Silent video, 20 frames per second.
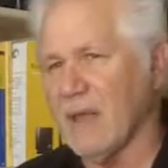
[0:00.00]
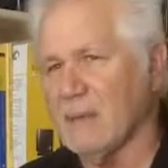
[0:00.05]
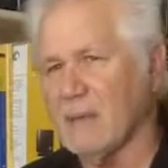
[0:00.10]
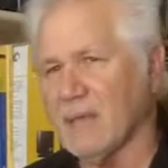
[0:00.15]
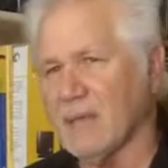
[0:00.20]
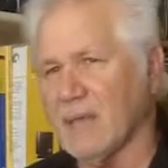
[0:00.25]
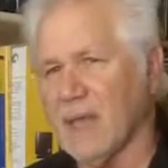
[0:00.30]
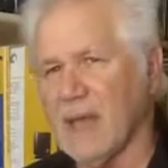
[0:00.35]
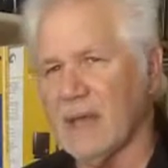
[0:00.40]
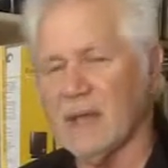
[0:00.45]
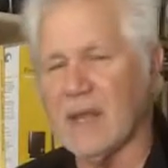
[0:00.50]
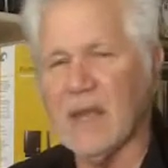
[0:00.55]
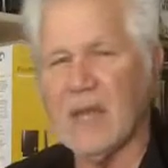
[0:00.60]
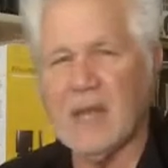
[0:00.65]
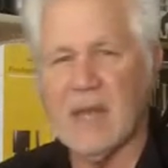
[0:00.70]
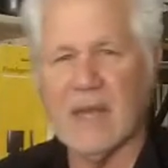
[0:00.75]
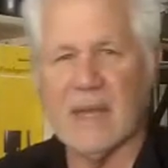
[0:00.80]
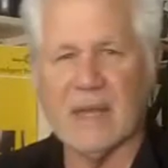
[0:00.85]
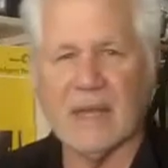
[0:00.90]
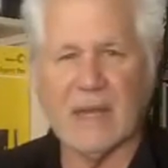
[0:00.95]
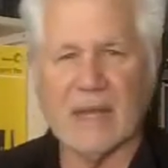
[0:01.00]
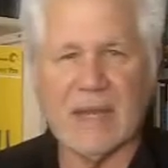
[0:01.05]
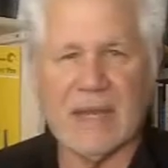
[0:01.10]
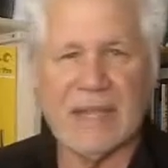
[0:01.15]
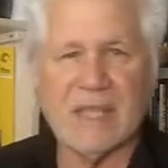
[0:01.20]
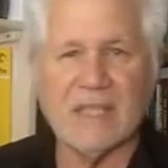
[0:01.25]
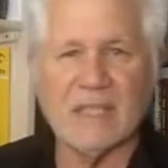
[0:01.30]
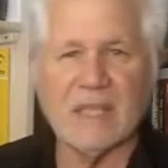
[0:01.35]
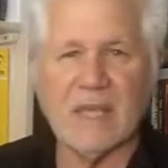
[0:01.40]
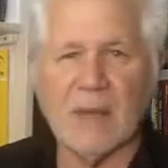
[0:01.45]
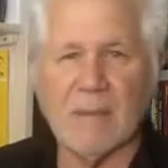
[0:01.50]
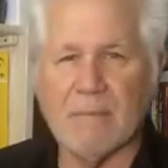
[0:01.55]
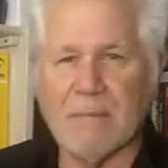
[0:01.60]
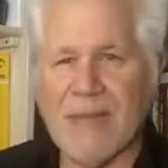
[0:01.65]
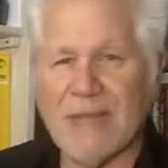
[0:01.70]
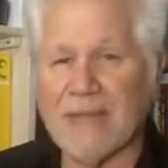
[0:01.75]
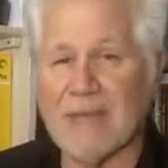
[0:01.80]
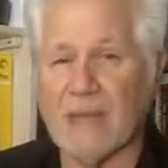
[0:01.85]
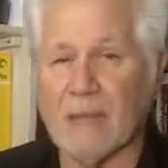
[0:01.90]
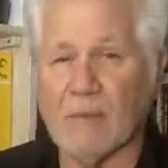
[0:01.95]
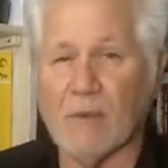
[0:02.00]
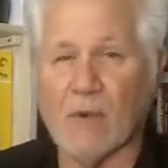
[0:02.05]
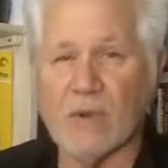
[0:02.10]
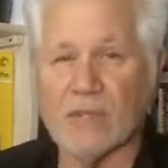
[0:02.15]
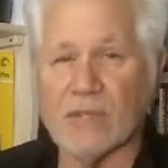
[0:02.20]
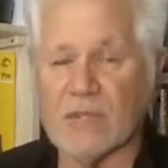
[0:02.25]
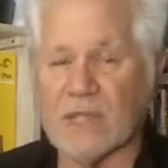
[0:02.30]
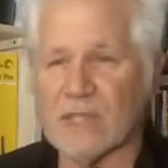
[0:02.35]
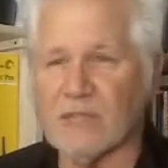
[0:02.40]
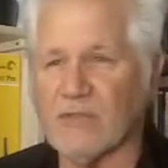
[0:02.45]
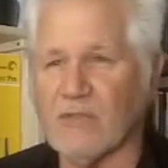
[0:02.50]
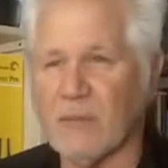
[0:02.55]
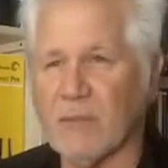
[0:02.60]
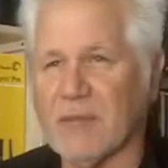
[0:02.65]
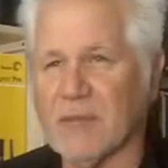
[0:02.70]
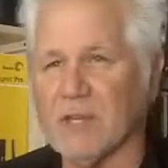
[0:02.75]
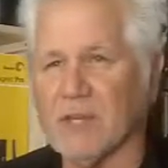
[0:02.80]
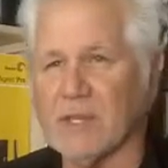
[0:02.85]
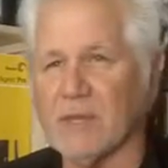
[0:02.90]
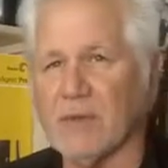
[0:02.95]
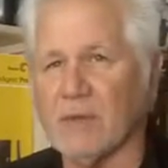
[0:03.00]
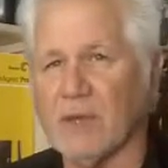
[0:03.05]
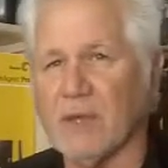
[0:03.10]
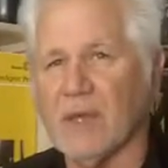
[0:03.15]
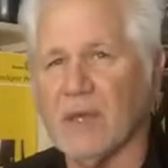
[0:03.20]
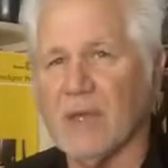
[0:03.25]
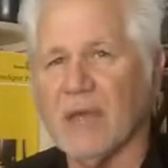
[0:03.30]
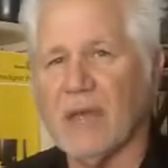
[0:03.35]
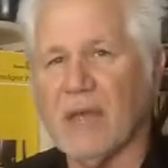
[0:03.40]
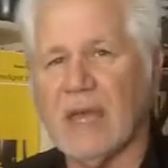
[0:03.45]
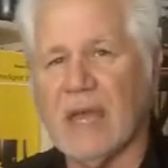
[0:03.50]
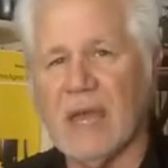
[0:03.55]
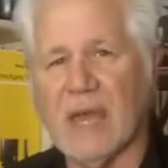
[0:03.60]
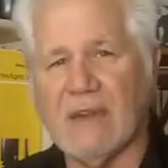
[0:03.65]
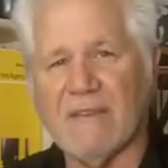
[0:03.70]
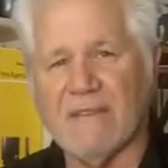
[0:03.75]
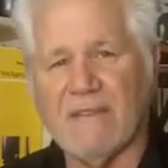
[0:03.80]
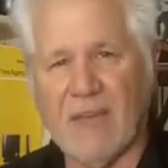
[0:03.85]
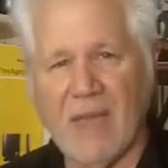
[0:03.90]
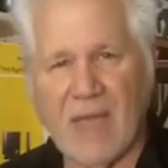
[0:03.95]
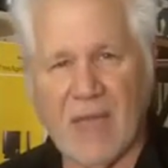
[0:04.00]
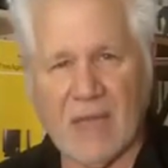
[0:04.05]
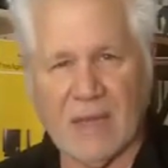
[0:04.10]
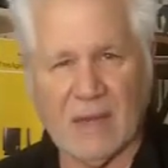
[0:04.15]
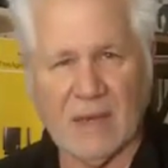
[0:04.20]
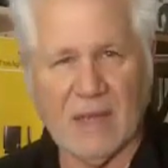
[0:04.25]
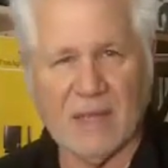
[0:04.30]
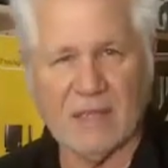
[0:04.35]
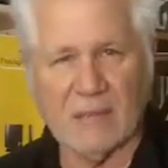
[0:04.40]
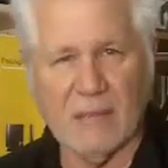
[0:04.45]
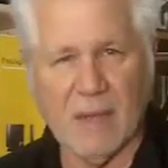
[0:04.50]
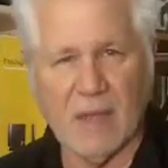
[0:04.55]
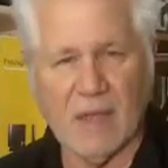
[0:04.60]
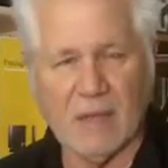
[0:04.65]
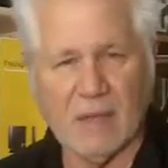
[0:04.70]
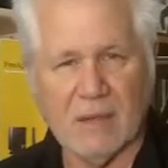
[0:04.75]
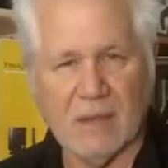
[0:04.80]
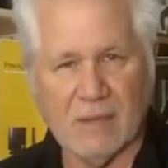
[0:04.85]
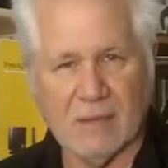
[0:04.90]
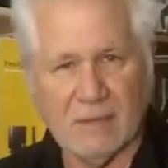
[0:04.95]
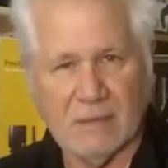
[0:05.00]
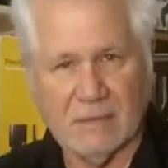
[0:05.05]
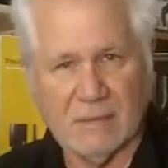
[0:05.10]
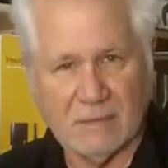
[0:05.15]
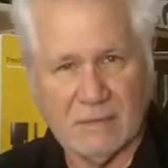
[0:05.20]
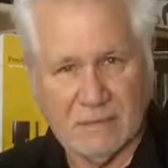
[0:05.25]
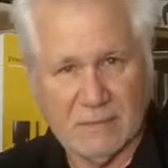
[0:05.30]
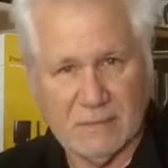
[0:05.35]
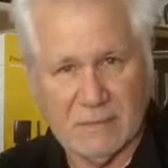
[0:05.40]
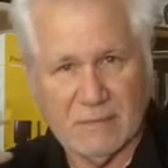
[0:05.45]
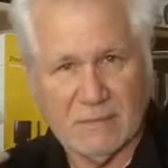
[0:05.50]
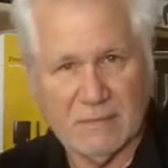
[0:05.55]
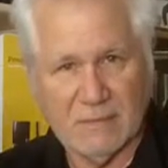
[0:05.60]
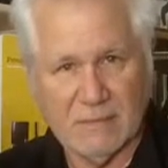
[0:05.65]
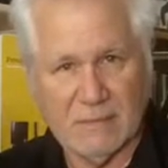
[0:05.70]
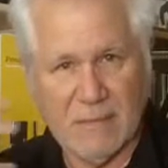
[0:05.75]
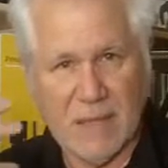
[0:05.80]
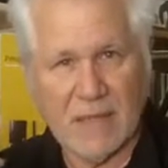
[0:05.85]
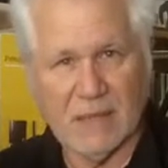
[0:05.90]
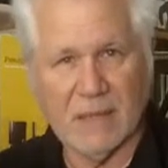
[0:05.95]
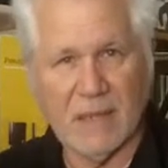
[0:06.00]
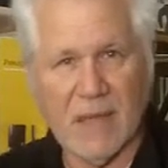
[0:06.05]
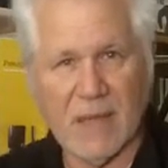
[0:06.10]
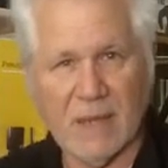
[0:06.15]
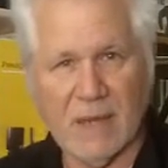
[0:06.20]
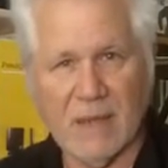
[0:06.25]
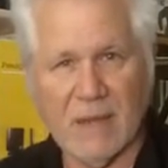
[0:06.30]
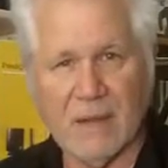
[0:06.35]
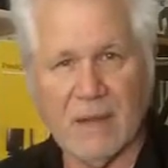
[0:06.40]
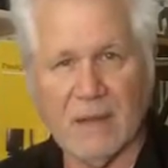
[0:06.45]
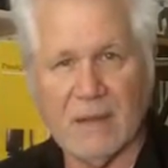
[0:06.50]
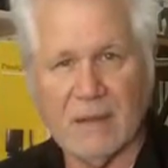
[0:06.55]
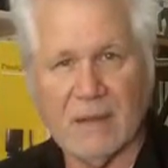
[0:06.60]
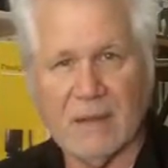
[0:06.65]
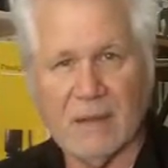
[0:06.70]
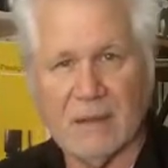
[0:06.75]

ambient light, and it ends up making more sense for me to shoot f8 as my main light here.